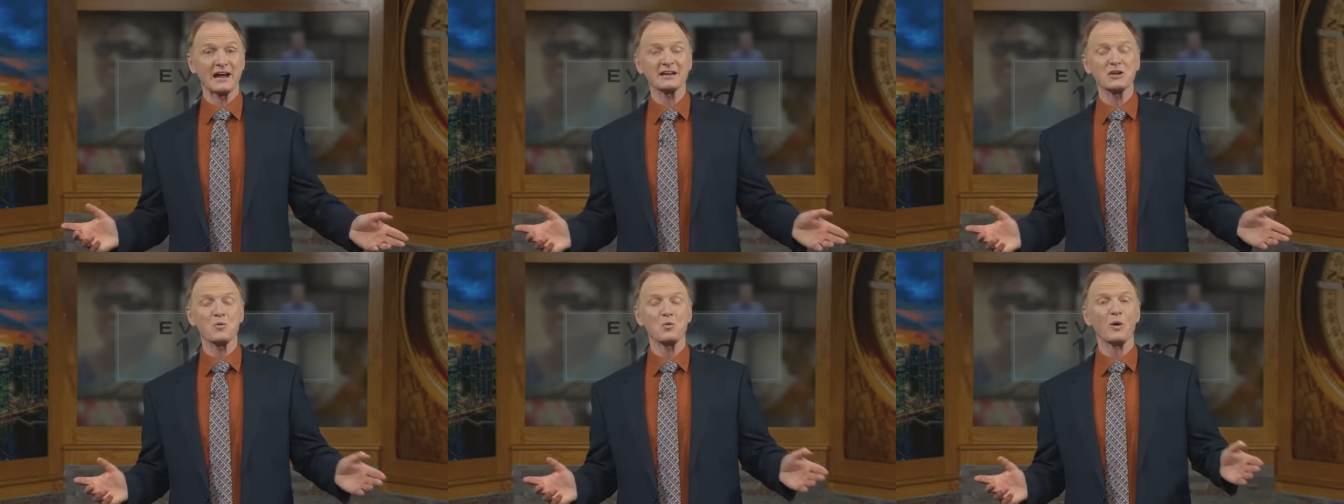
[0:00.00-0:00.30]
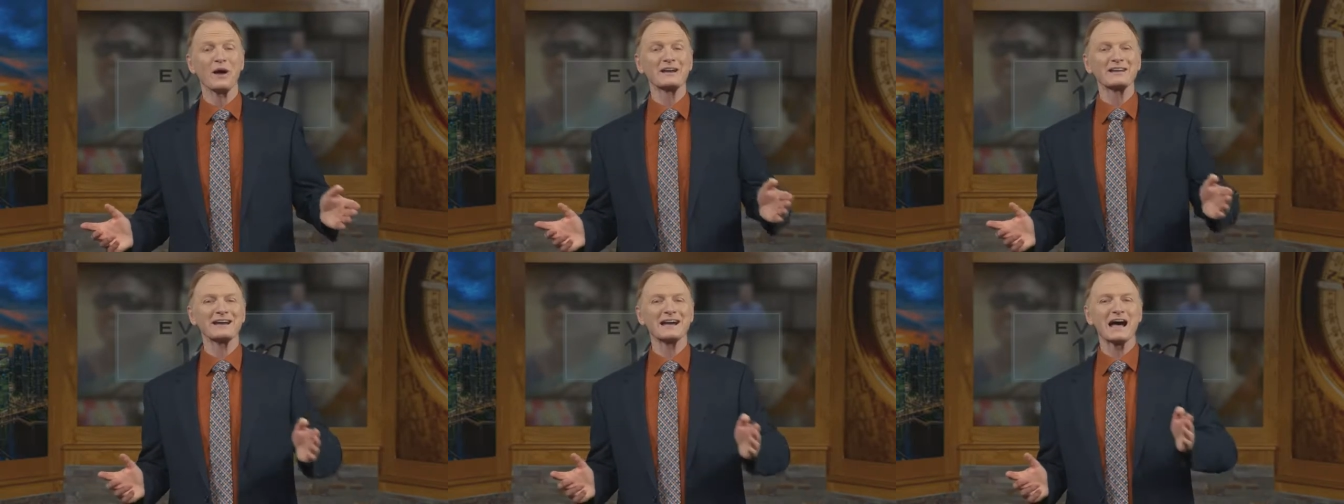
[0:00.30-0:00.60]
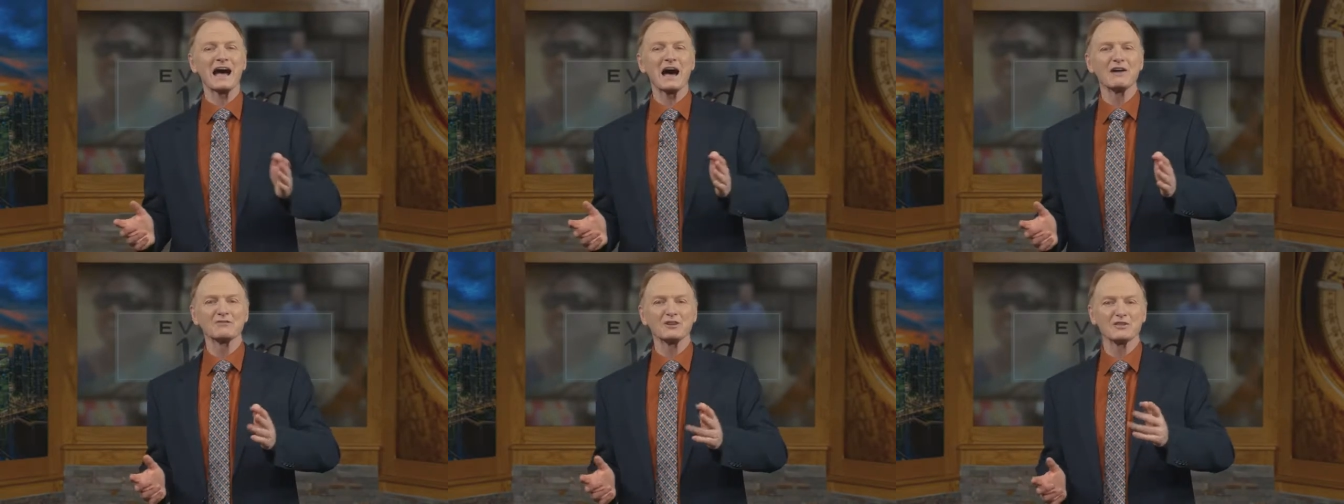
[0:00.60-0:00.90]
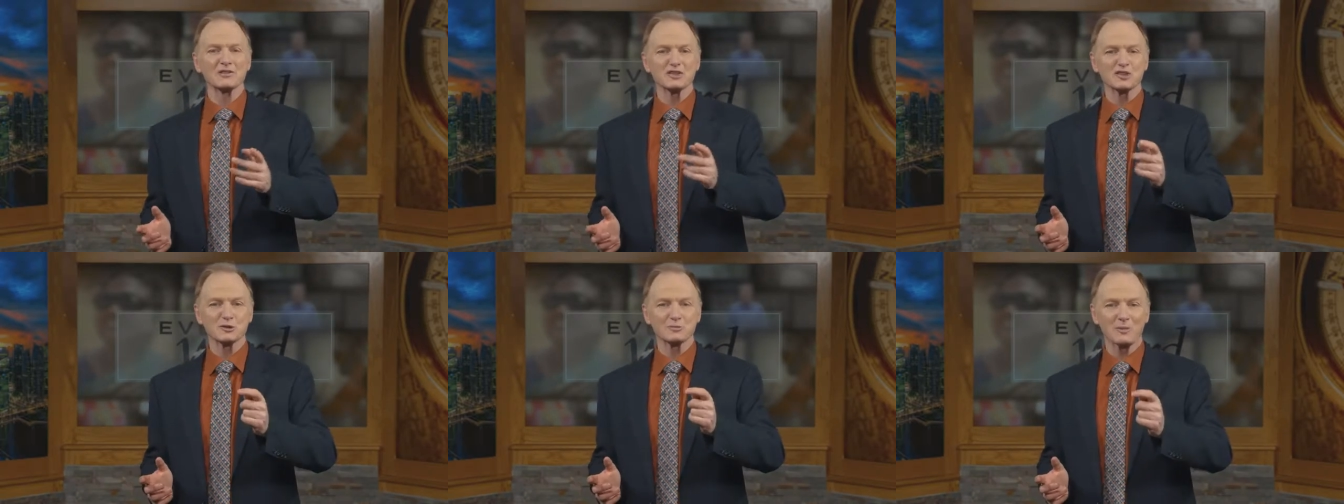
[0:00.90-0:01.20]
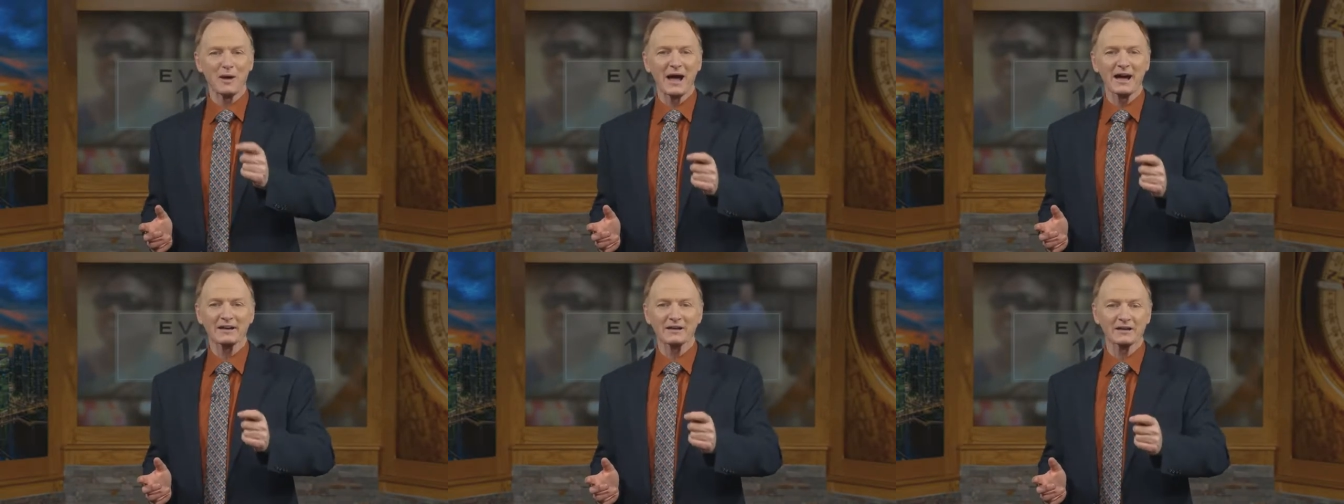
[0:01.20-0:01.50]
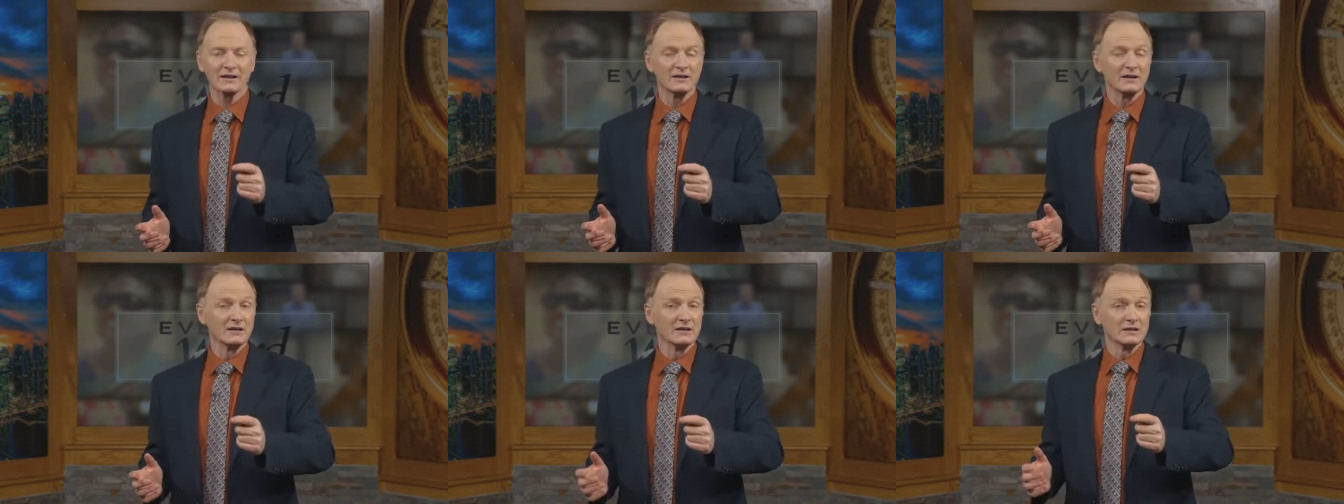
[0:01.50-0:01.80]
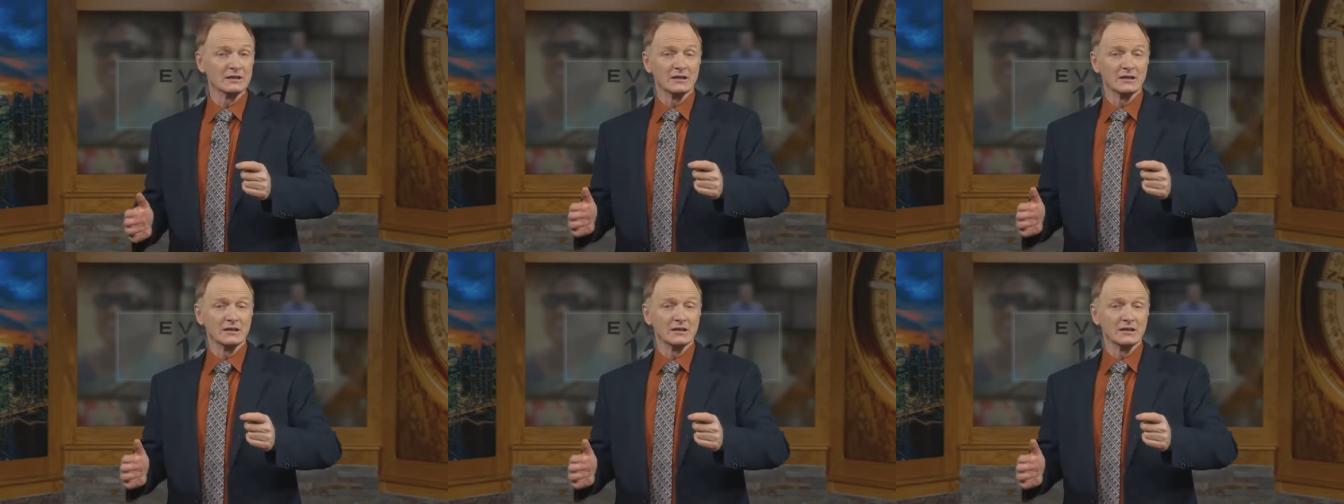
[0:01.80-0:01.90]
and he went after the spider